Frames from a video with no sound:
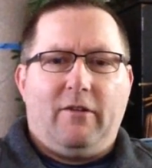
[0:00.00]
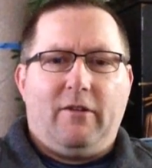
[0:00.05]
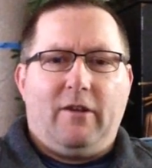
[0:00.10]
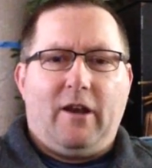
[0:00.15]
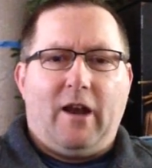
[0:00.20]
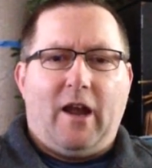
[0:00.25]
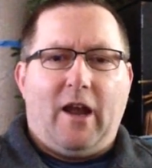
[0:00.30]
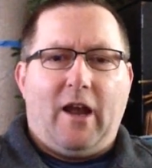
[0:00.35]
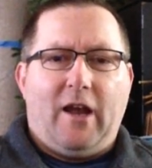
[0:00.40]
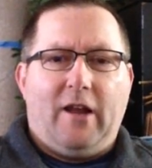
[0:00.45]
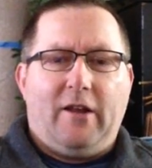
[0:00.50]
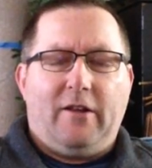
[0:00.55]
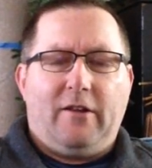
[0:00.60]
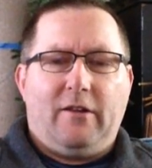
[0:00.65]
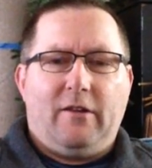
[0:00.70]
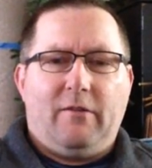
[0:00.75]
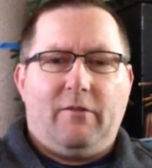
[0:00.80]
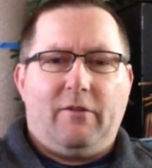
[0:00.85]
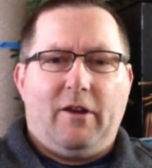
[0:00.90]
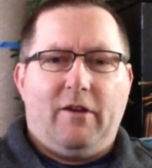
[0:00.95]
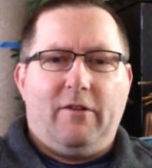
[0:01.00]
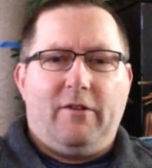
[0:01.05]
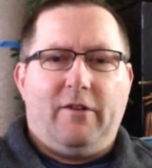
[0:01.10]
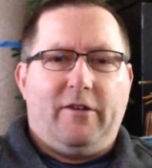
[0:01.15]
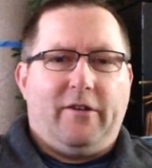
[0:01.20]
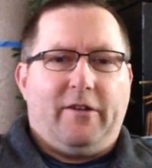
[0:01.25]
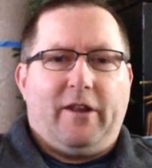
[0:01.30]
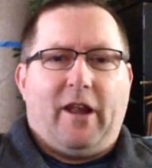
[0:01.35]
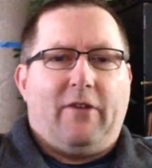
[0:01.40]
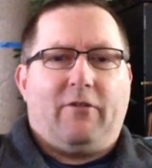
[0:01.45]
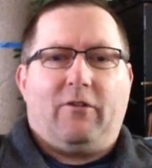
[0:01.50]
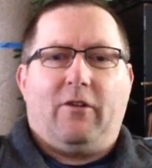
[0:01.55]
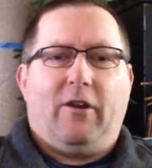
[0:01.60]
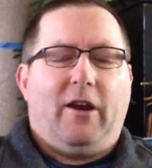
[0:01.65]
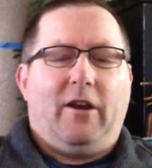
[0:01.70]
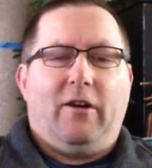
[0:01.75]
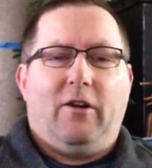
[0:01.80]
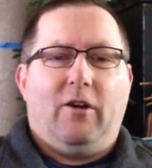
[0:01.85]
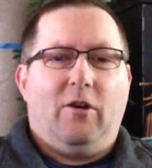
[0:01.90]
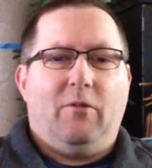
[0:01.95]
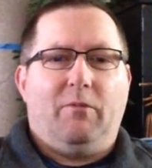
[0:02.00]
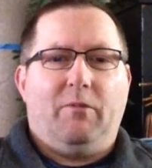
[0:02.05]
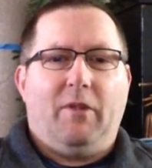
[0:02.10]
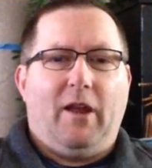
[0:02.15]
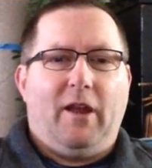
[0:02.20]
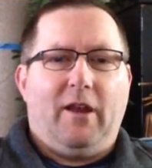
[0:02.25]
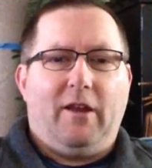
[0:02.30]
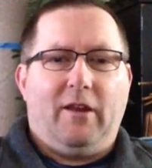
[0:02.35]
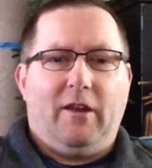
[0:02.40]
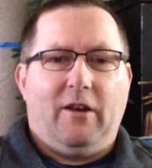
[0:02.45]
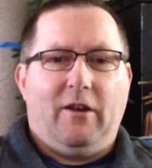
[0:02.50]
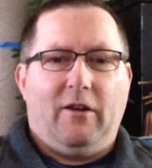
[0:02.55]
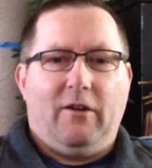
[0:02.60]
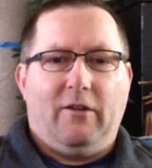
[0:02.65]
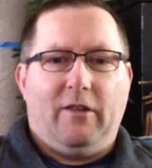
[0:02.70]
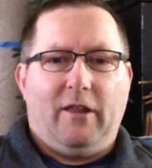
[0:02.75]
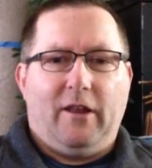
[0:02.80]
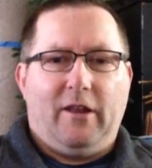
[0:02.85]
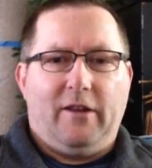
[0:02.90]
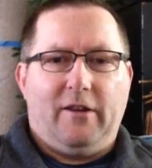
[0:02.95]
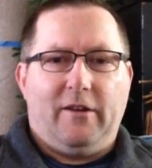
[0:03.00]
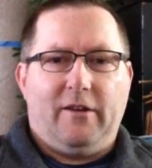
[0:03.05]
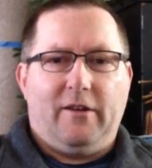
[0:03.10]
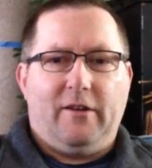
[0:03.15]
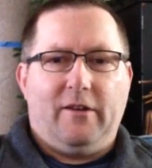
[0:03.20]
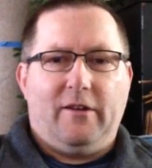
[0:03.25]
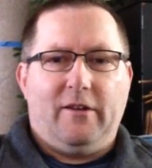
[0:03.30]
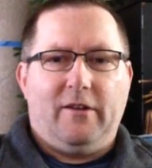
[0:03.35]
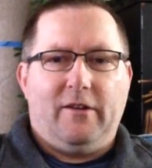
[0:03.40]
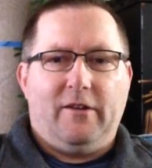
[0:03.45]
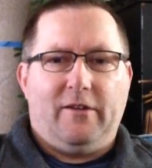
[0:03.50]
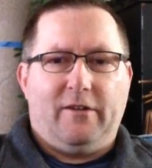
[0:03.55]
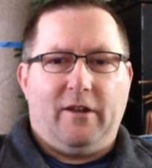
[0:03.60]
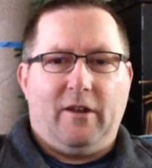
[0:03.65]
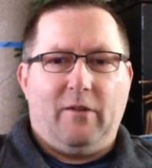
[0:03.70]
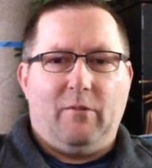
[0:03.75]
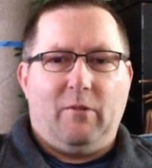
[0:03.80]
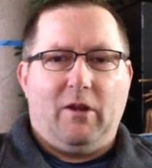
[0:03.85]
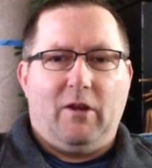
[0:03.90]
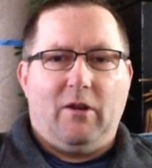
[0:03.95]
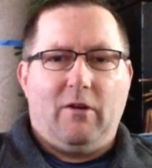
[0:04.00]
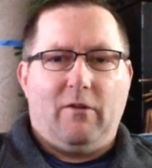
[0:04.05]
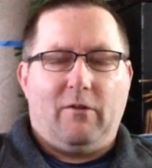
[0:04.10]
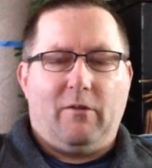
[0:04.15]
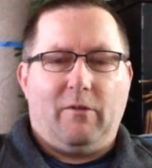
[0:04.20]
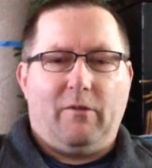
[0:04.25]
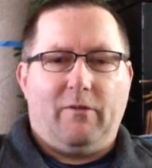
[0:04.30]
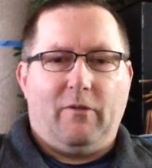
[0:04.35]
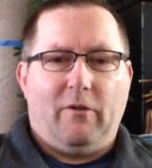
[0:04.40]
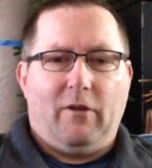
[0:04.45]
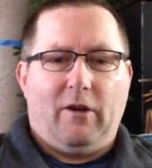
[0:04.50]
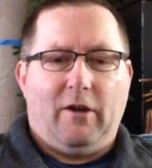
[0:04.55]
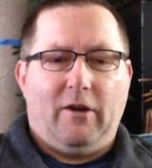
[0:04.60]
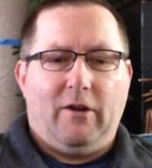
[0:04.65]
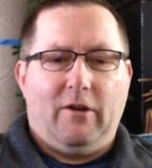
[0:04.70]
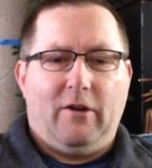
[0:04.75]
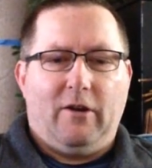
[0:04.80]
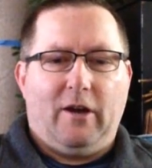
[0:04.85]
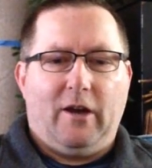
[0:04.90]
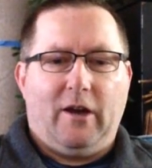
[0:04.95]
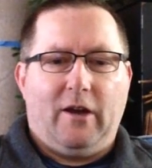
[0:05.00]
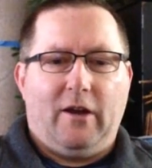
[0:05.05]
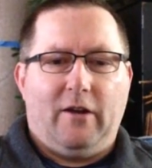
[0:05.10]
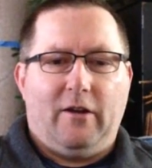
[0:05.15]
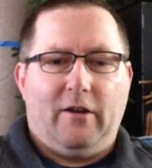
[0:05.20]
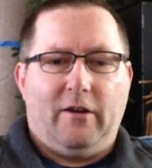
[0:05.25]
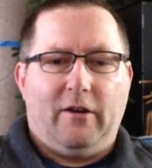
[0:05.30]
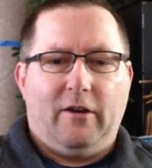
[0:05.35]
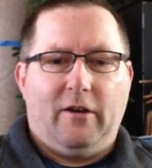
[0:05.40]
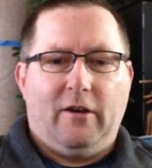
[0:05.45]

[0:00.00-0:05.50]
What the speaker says: to just have great hope that, that it's going to be over before I know it now.